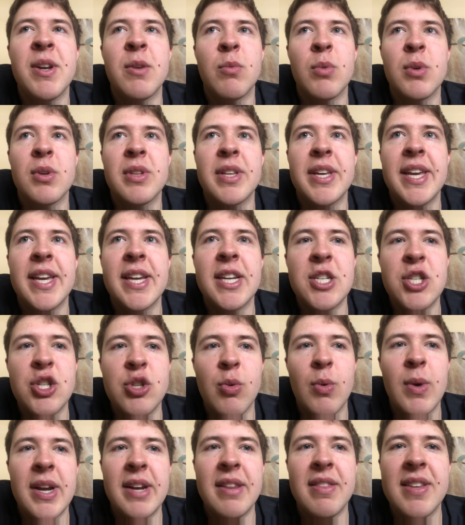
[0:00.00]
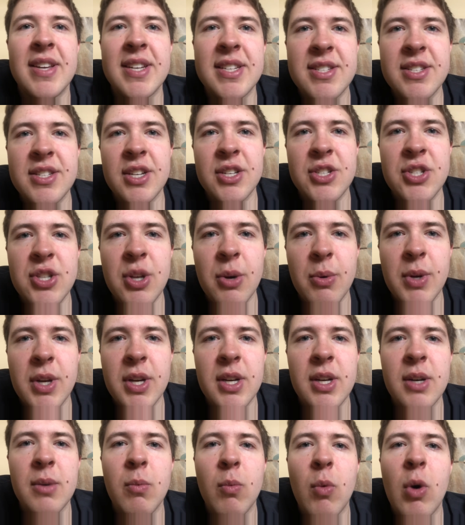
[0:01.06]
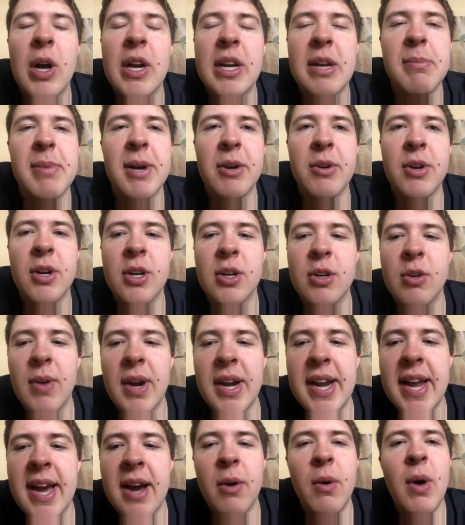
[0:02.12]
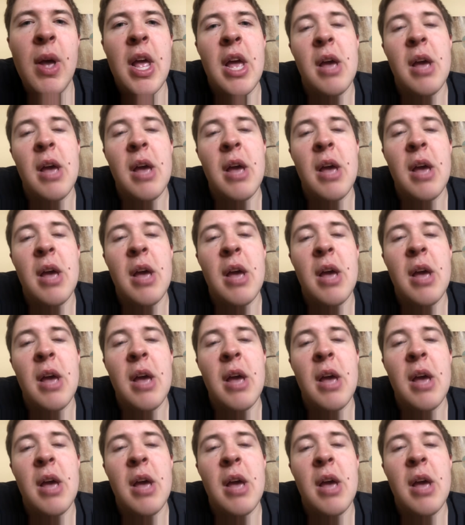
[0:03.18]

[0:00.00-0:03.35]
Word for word: really enjoyed this Ahsoka walkabout arc right now,